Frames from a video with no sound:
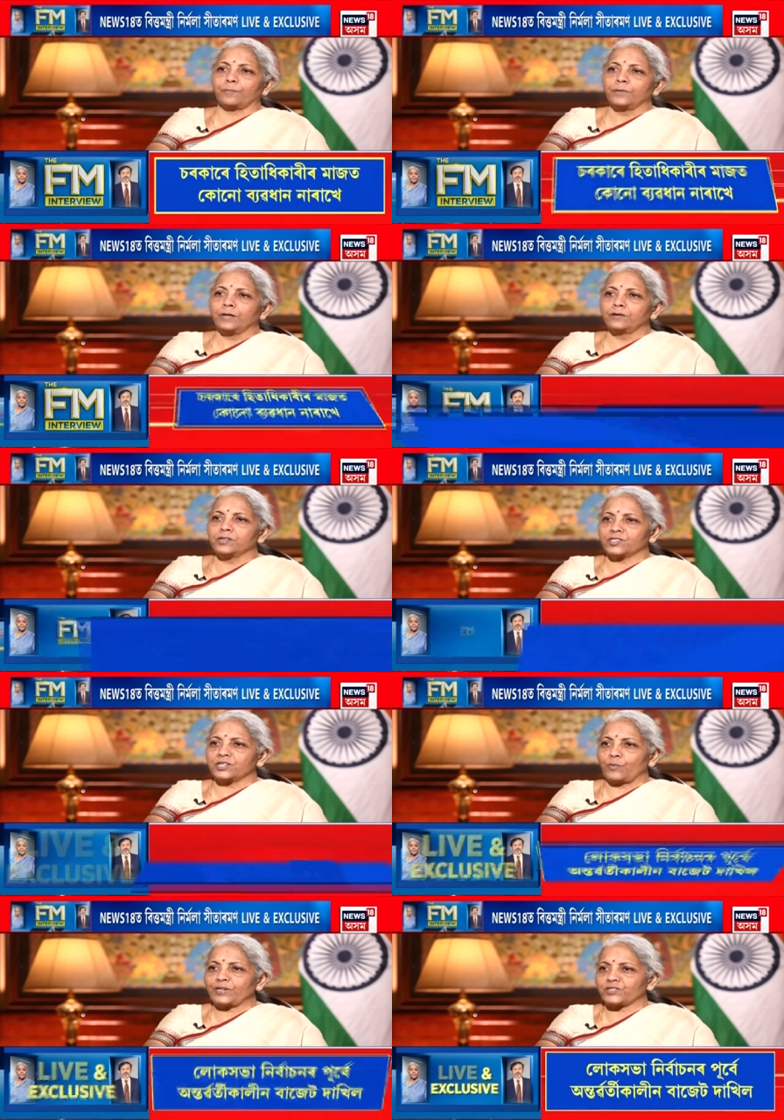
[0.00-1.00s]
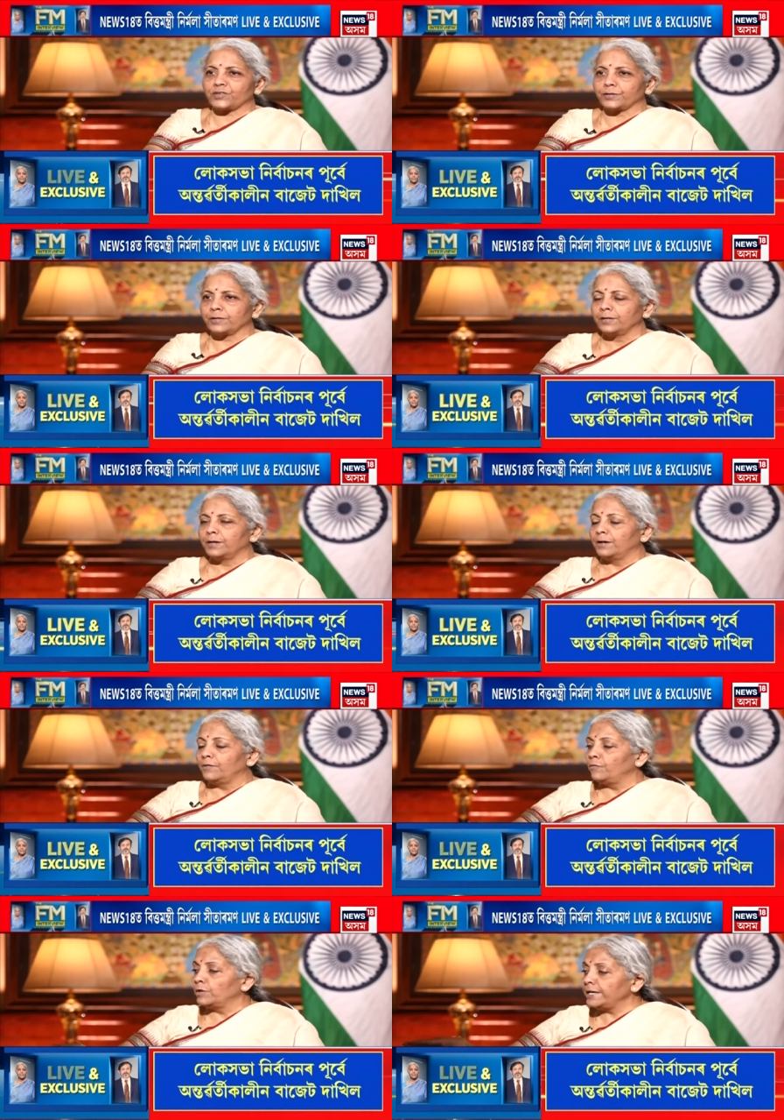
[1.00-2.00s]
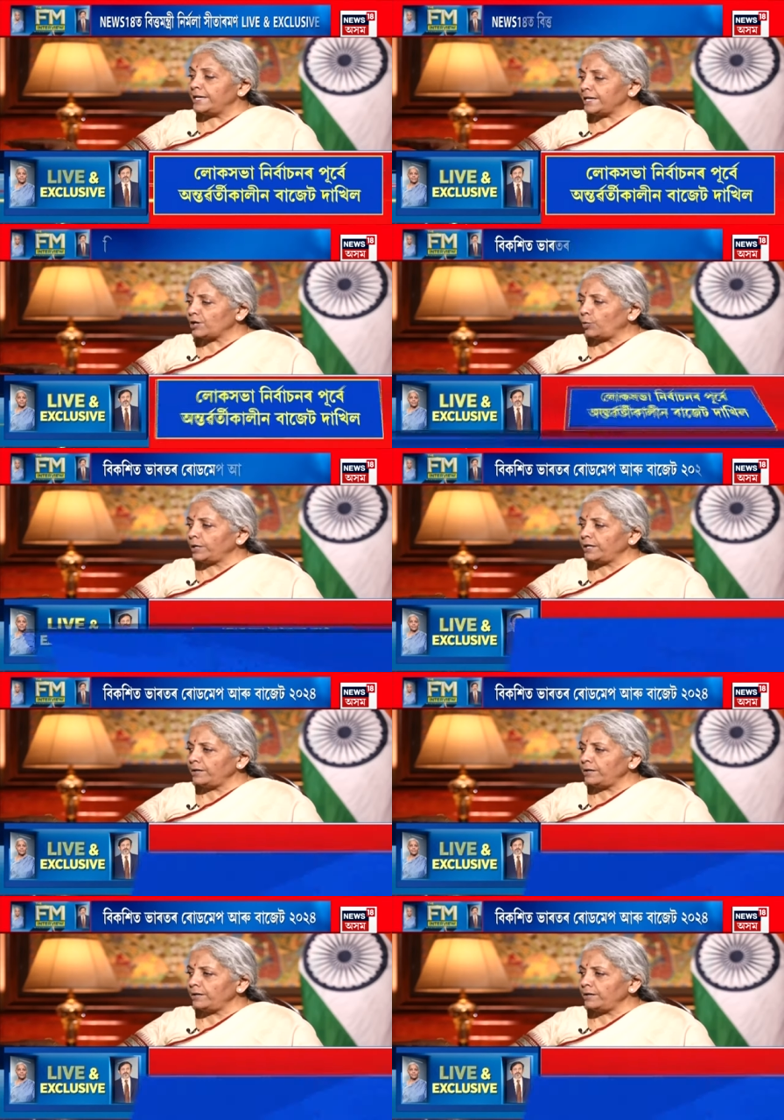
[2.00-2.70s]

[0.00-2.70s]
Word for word: disinvested. Equally,